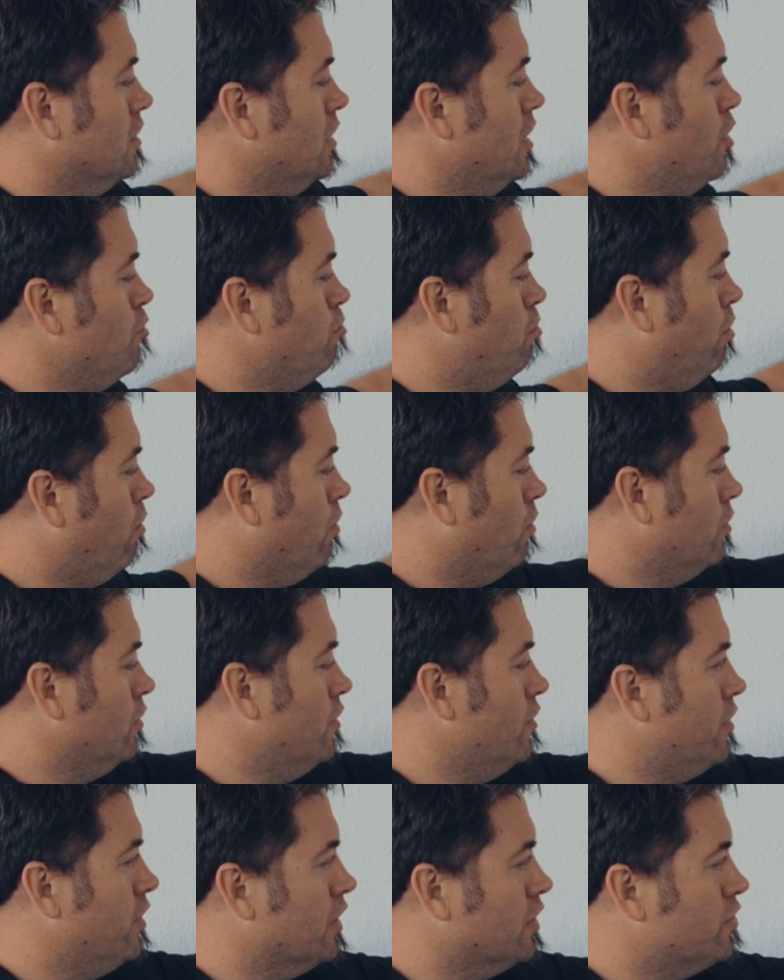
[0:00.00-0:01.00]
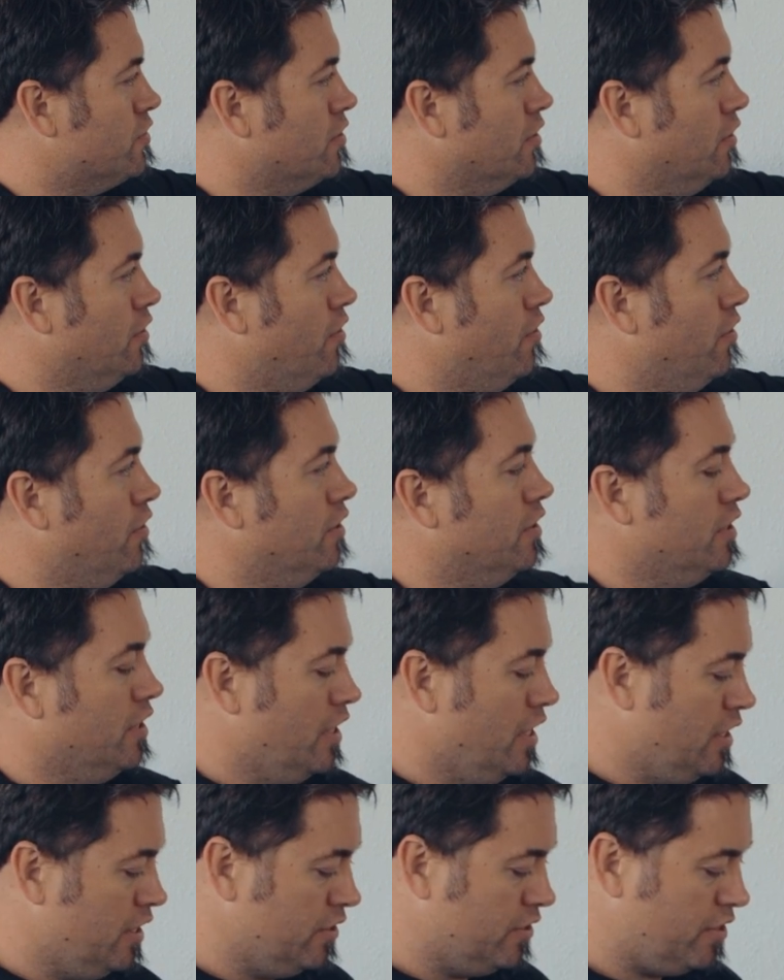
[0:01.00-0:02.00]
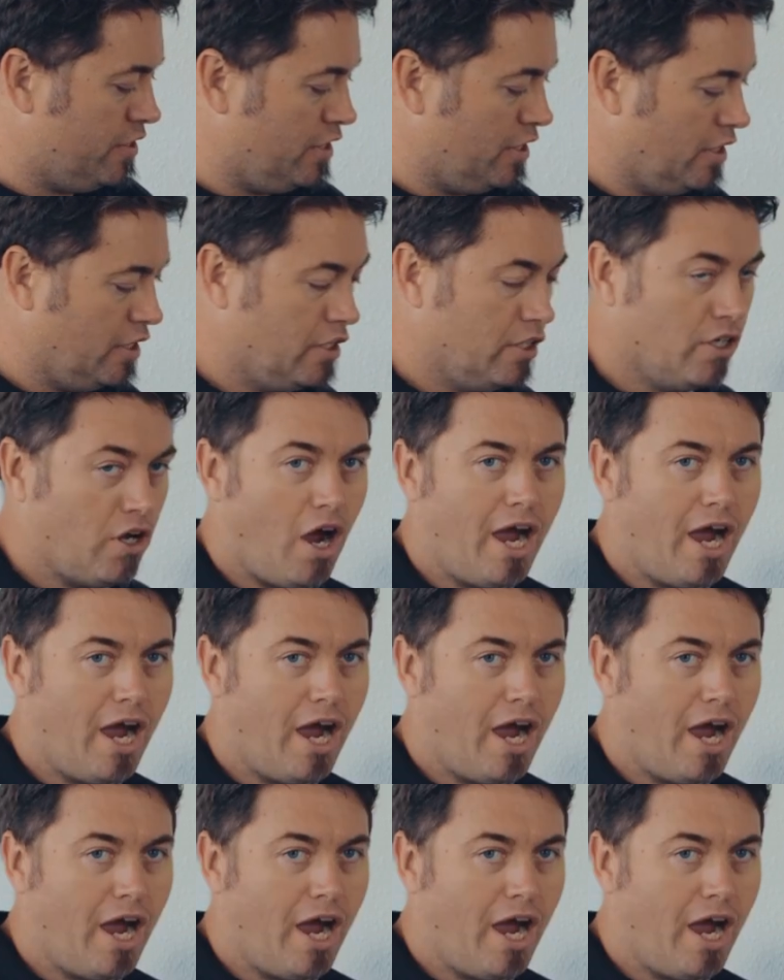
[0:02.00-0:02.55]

important things to learn is the